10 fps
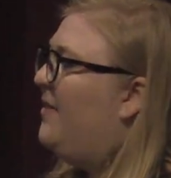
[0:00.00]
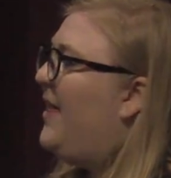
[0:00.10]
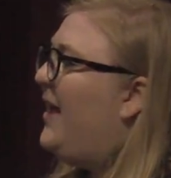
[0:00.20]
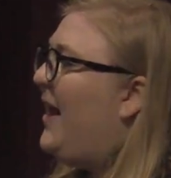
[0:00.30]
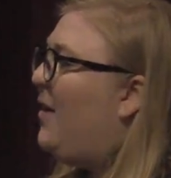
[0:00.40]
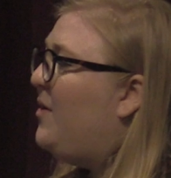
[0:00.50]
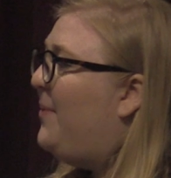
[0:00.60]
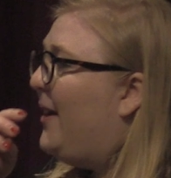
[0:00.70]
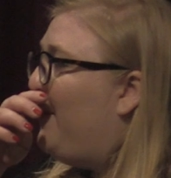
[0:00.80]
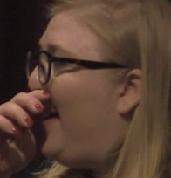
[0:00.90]
Then I would
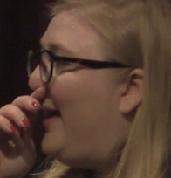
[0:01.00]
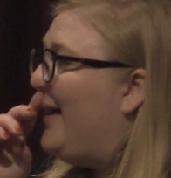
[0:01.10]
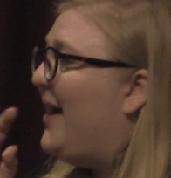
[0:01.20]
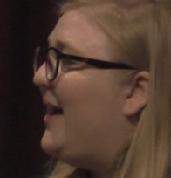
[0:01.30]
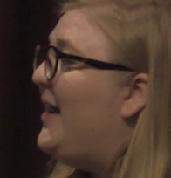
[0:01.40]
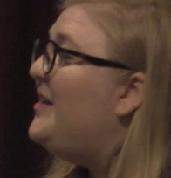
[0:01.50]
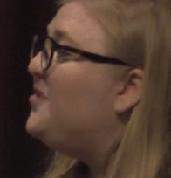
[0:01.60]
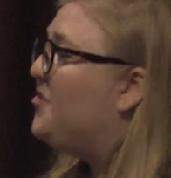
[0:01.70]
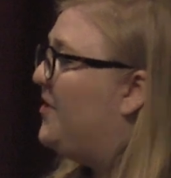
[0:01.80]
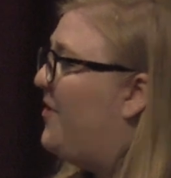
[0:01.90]
pick by
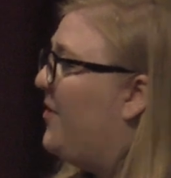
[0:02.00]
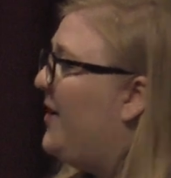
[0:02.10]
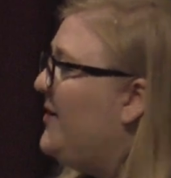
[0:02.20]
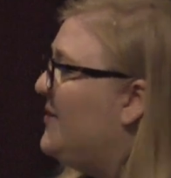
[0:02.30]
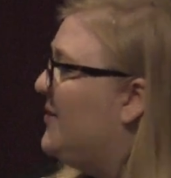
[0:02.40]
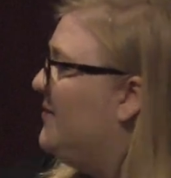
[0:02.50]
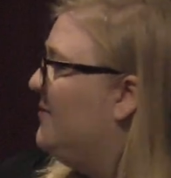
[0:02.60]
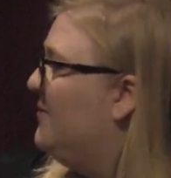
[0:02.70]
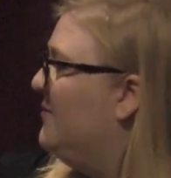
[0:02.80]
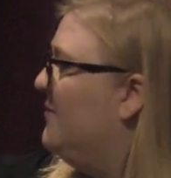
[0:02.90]
industry focus.
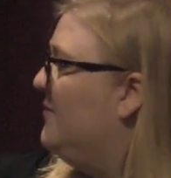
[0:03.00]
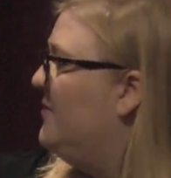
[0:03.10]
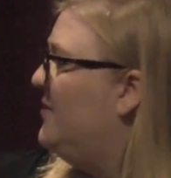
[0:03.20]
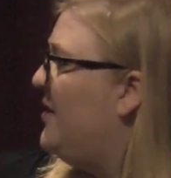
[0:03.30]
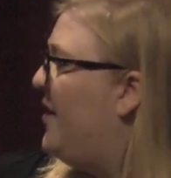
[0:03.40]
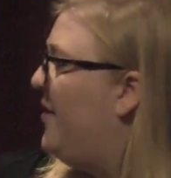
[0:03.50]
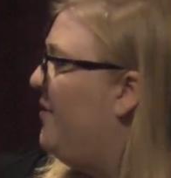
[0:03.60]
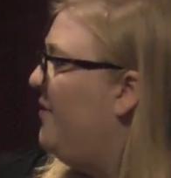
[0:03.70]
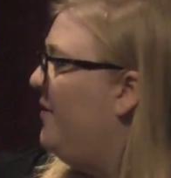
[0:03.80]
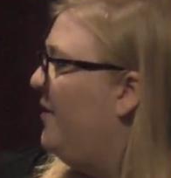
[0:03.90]
So
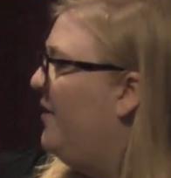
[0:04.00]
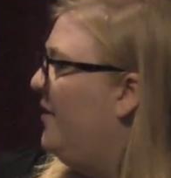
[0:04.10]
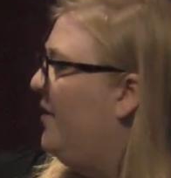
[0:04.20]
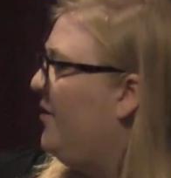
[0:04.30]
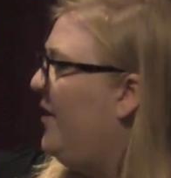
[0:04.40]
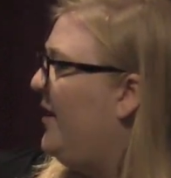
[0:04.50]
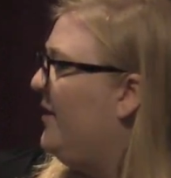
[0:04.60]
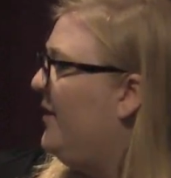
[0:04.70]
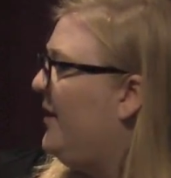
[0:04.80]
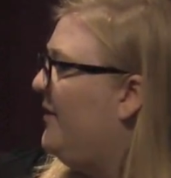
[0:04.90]
go ahead
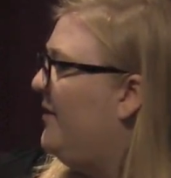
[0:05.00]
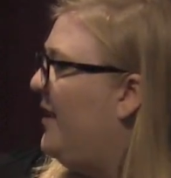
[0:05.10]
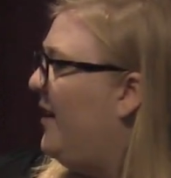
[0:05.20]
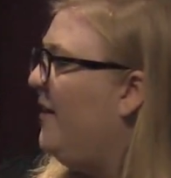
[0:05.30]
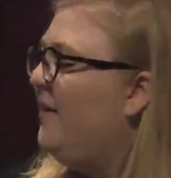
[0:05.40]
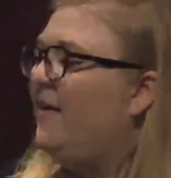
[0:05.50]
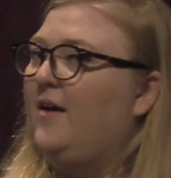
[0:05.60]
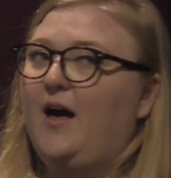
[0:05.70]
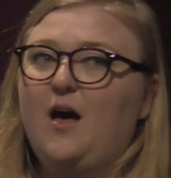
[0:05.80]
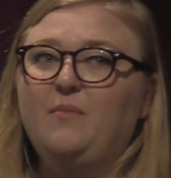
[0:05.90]
and click in there.
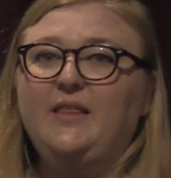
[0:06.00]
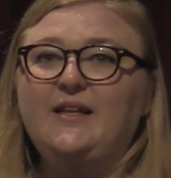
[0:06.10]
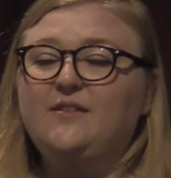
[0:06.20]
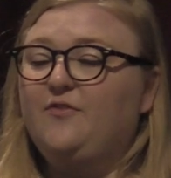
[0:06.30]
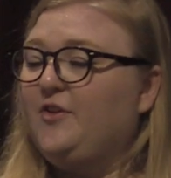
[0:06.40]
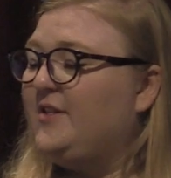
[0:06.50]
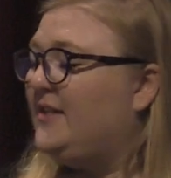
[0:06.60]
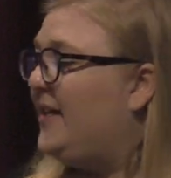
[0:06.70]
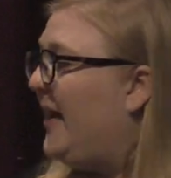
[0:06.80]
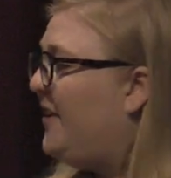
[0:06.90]
Let's, for
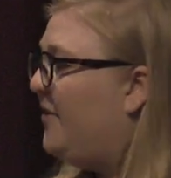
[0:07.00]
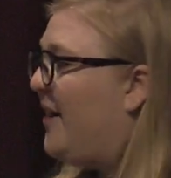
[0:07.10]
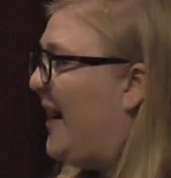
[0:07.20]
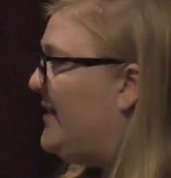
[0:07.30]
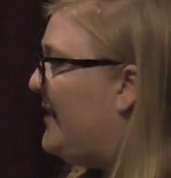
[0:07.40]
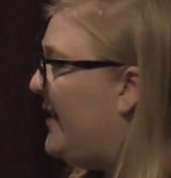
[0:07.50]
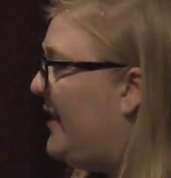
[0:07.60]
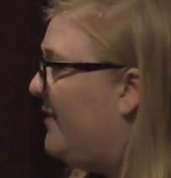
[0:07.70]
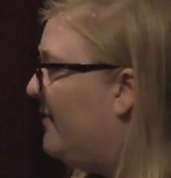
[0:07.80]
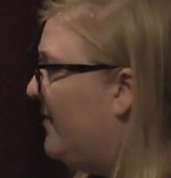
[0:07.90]
today, do
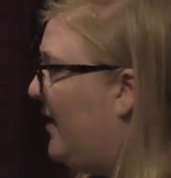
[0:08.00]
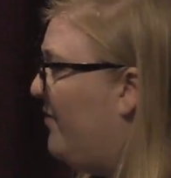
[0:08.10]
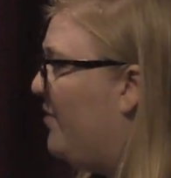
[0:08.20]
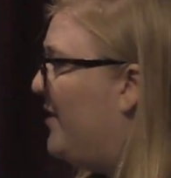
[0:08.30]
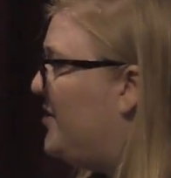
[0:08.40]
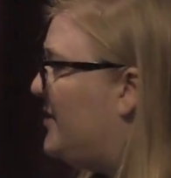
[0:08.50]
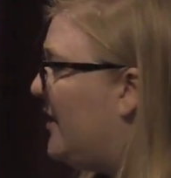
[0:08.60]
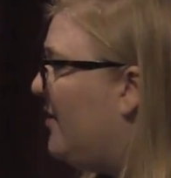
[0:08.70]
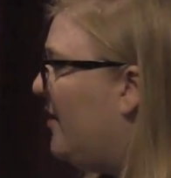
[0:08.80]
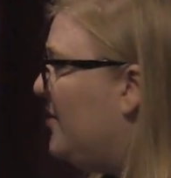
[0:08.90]
IT, information
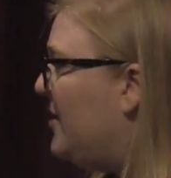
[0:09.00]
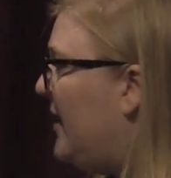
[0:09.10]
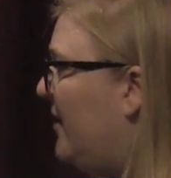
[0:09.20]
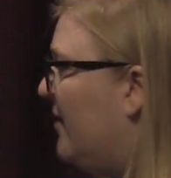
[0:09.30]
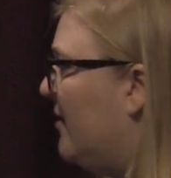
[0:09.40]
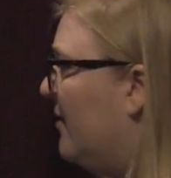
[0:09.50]
technology,